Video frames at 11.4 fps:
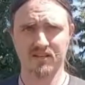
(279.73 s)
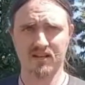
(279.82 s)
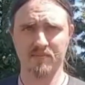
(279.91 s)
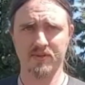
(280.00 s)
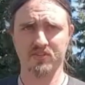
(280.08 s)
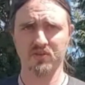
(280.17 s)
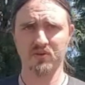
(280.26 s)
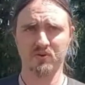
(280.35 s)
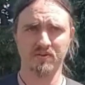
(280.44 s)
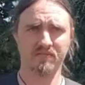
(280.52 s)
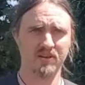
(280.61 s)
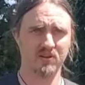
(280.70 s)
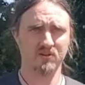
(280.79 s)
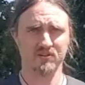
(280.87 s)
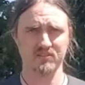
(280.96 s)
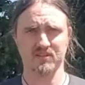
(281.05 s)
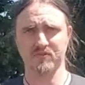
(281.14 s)
Coming soon, a video
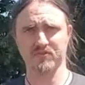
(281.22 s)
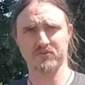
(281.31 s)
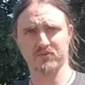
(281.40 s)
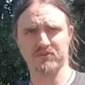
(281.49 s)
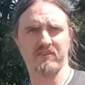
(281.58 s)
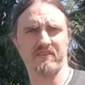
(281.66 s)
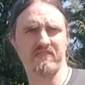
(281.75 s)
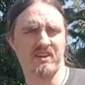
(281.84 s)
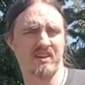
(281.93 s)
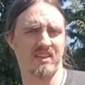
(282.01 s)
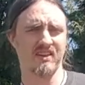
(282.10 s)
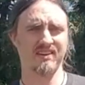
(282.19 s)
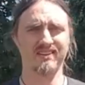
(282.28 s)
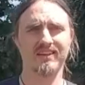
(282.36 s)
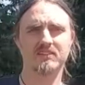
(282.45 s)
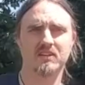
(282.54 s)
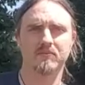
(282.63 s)
on Simon's rules of knife fighting, I think.
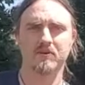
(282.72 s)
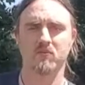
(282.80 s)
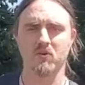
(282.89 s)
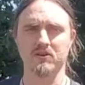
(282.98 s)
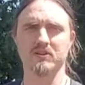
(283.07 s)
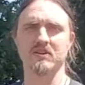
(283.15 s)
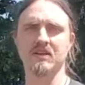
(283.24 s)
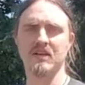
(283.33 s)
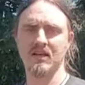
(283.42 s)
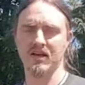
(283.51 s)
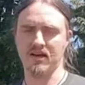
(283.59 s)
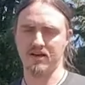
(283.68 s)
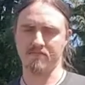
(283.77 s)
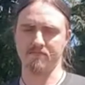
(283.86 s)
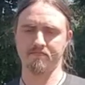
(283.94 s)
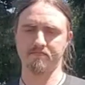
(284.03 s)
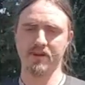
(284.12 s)
That's going to be important.
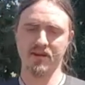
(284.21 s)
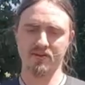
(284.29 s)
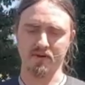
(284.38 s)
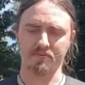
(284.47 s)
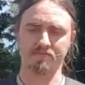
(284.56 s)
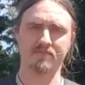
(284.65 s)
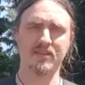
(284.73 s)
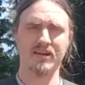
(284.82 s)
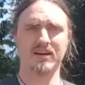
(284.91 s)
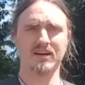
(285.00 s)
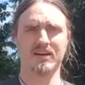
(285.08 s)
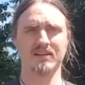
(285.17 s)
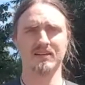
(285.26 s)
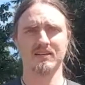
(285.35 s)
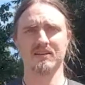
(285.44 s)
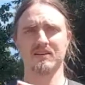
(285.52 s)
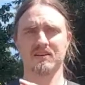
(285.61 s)
But anyway,
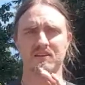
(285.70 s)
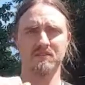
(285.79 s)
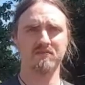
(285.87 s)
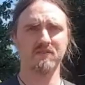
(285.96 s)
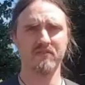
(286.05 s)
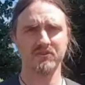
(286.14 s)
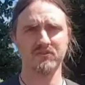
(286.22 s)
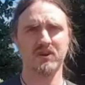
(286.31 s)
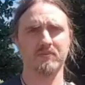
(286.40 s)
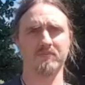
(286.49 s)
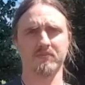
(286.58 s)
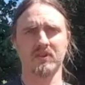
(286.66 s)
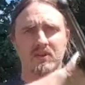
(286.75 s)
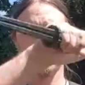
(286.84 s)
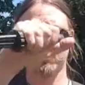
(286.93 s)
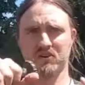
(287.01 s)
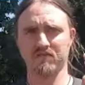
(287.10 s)
reverse grip.
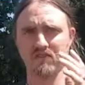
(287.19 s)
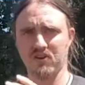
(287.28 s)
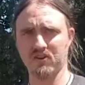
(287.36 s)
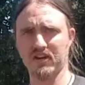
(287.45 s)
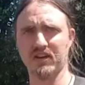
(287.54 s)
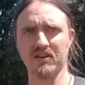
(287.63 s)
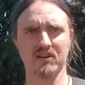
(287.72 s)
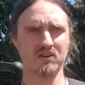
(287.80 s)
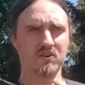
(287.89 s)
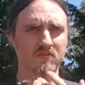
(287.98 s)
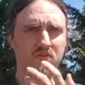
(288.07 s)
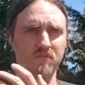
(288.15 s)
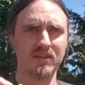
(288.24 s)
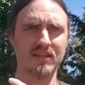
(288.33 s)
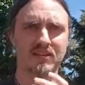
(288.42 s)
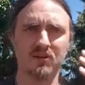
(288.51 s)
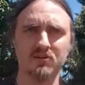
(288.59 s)
Good for hooking, good for really
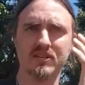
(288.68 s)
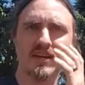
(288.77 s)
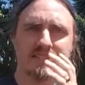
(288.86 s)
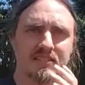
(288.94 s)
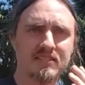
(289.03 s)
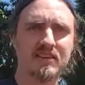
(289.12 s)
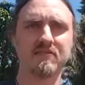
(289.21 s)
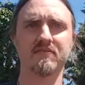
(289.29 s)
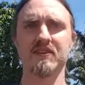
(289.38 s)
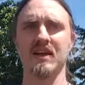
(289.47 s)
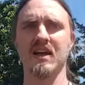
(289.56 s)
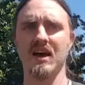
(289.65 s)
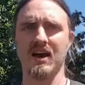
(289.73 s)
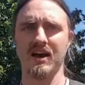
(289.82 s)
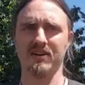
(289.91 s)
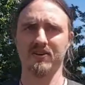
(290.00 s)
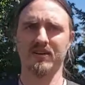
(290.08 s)
close, nasty stuff.
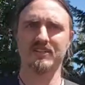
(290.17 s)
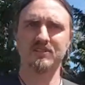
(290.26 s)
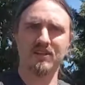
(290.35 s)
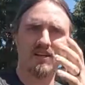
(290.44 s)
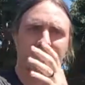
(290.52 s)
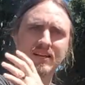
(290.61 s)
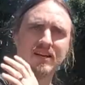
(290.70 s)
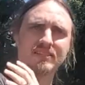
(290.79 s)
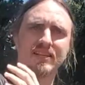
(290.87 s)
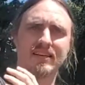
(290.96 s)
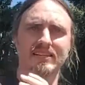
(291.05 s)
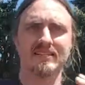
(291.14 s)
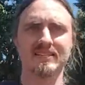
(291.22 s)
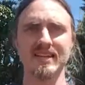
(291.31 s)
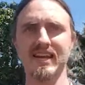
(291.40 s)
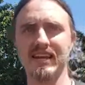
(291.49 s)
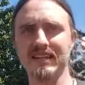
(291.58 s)
You can get a lot of kinds of like
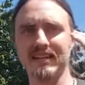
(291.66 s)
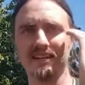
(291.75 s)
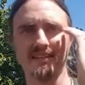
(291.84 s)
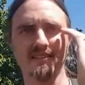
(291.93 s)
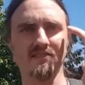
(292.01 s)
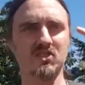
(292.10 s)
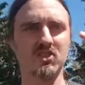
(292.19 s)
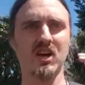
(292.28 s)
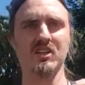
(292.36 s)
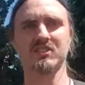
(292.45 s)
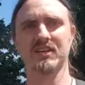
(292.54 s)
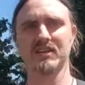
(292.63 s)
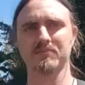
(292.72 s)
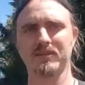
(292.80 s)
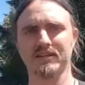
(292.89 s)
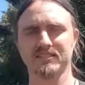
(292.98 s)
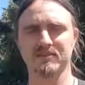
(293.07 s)
sneaky little shots in
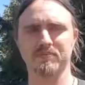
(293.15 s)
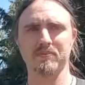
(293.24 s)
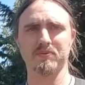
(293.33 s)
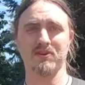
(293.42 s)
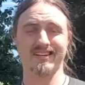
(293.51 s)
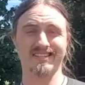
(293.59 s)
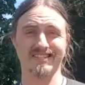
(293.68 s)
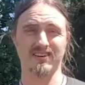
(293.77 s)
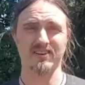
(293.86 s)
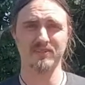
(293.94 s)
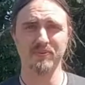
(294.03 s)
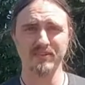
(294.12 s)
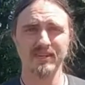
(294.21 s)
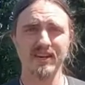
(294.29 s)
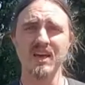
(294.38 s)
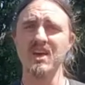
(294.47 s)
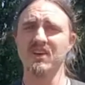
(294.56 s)
places that people aren't necessarily expecting.
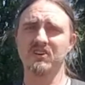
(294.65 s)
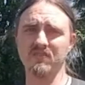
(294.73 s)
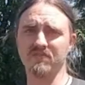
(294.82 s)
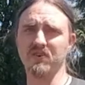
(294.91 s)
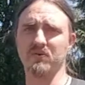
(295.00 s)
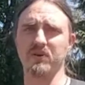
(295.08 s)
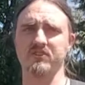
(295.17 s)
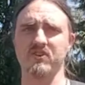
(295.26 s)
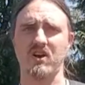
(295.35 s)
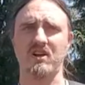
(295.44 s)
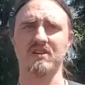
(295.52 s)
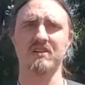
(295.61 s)
Good for a quick draw.